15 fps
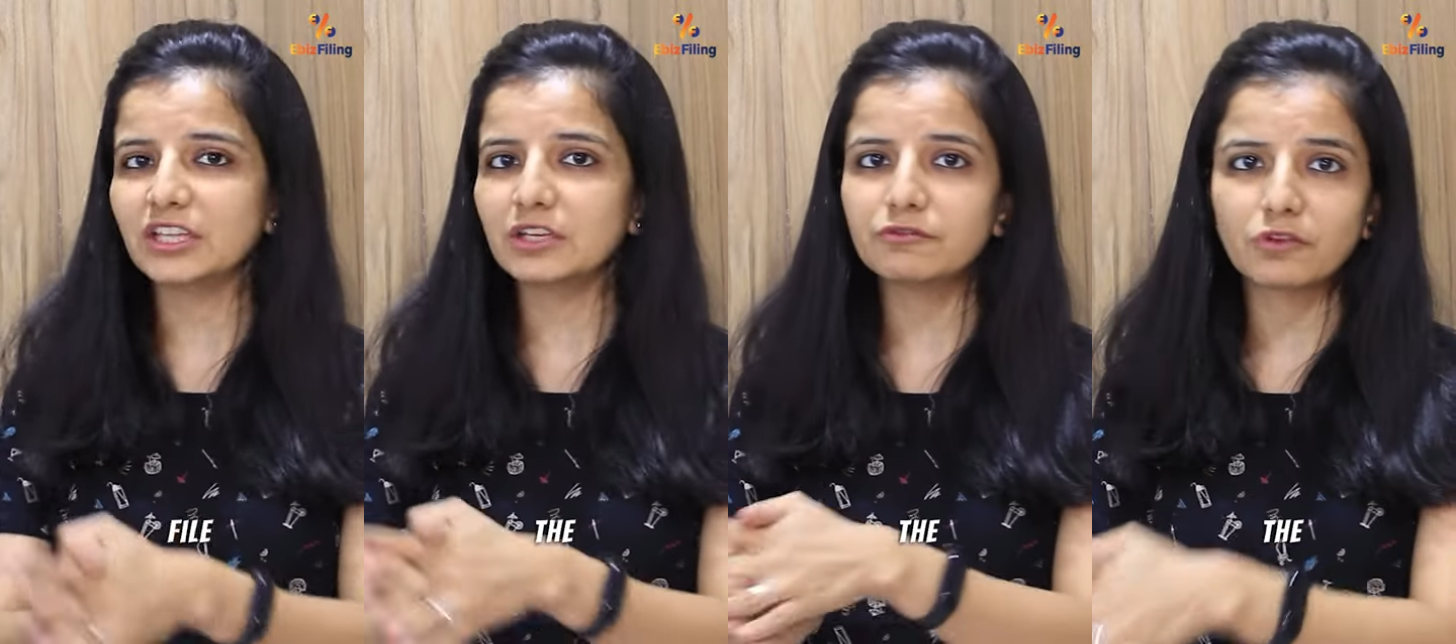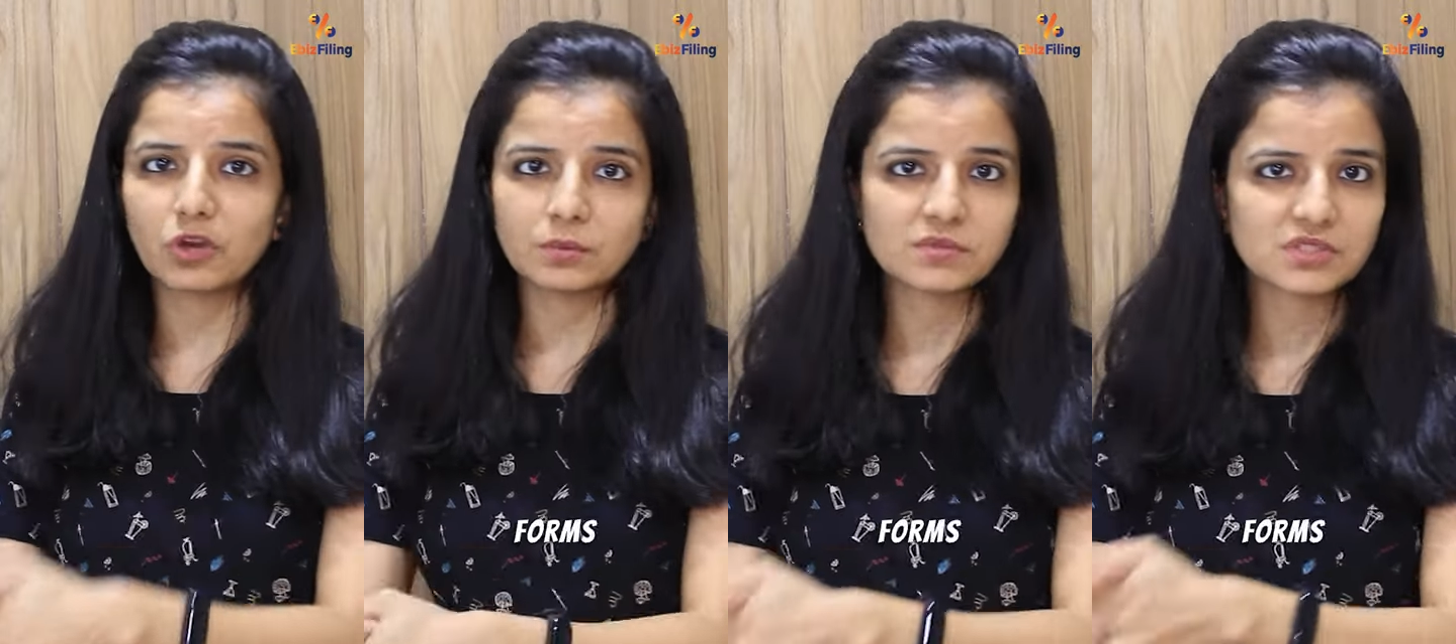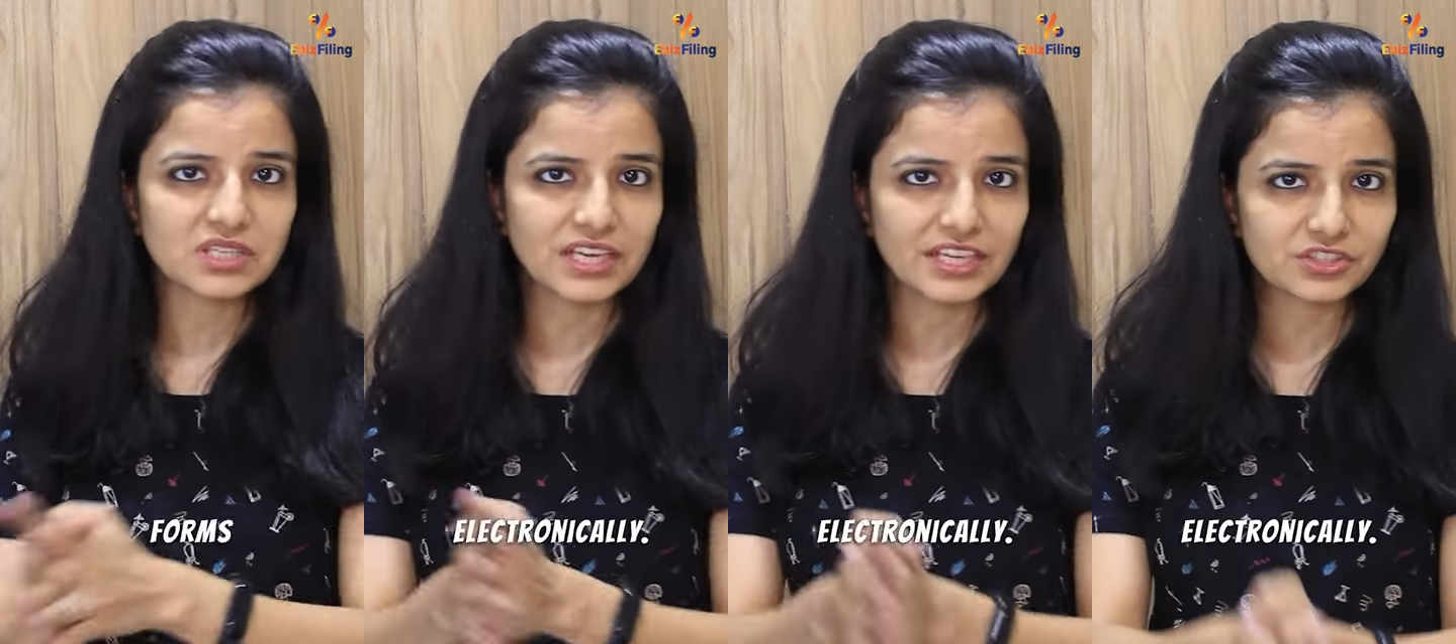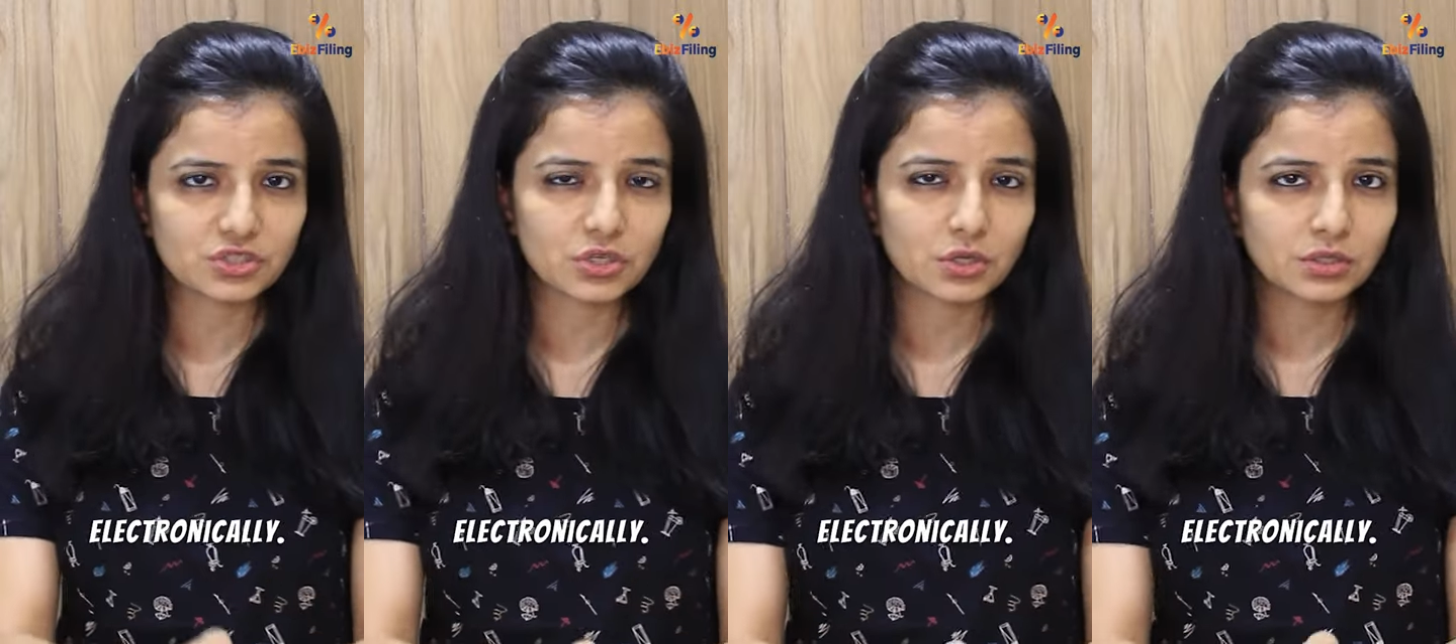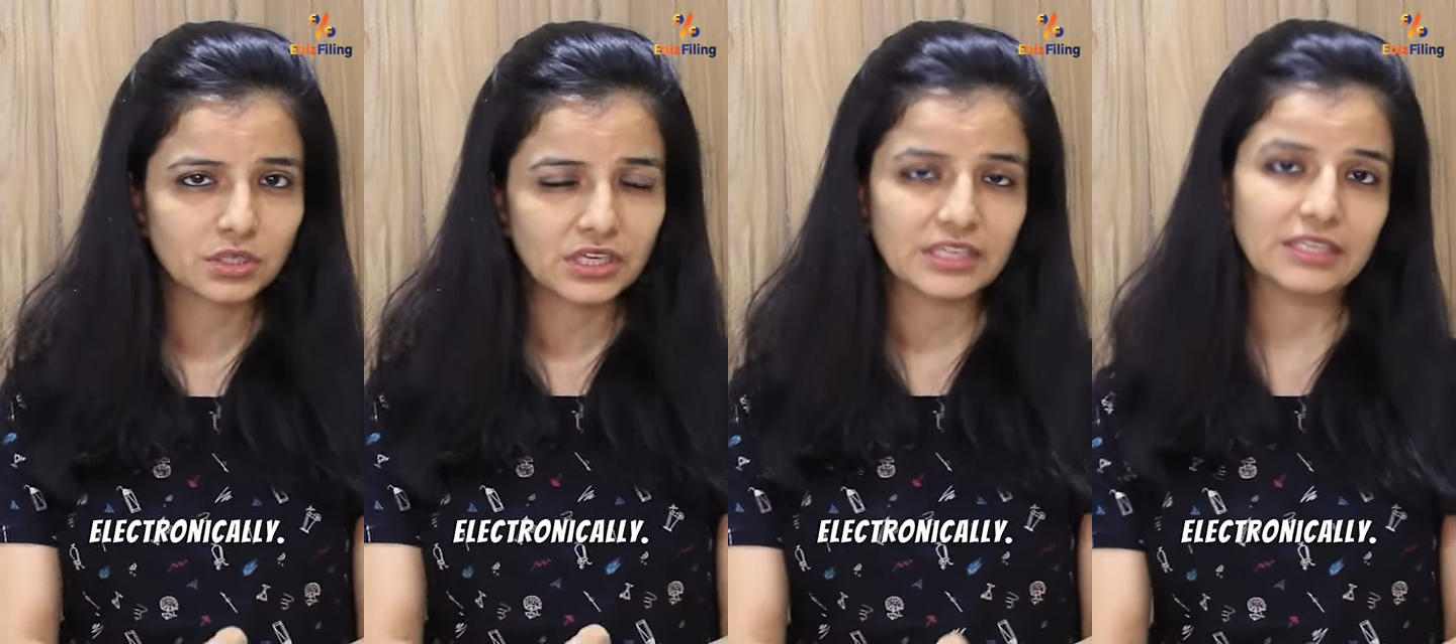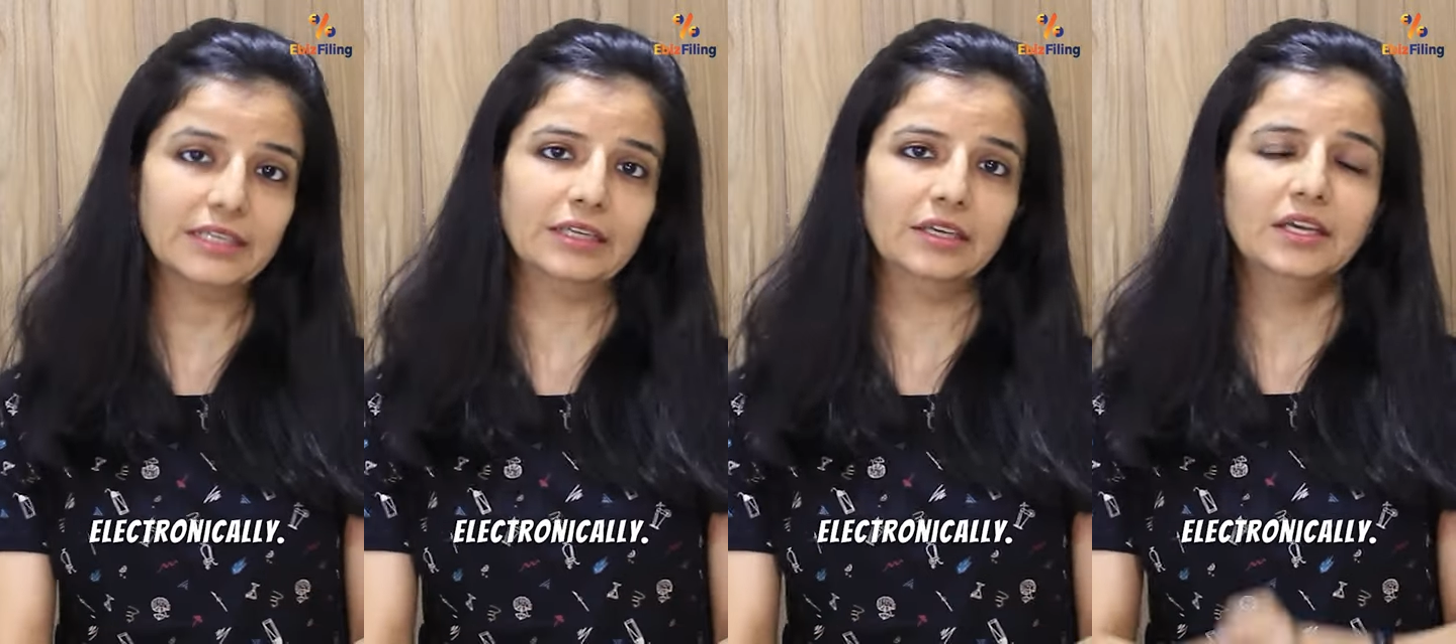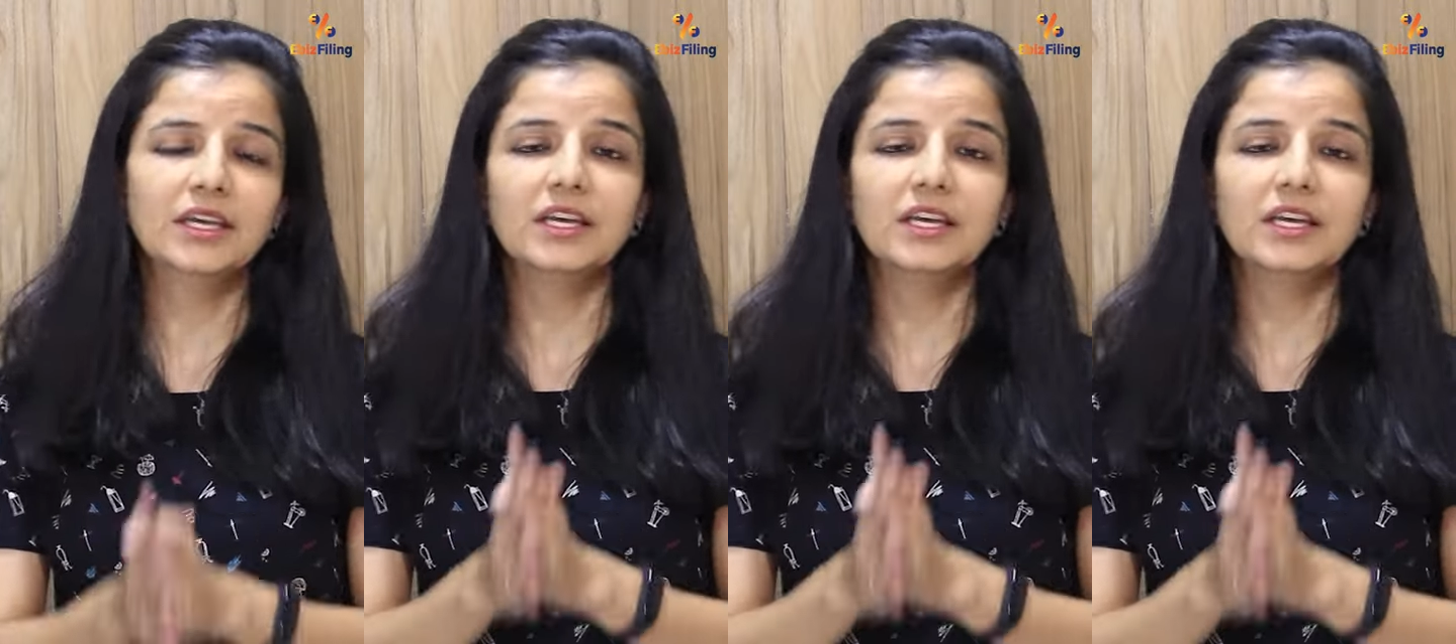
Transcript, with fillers: the forms electronically.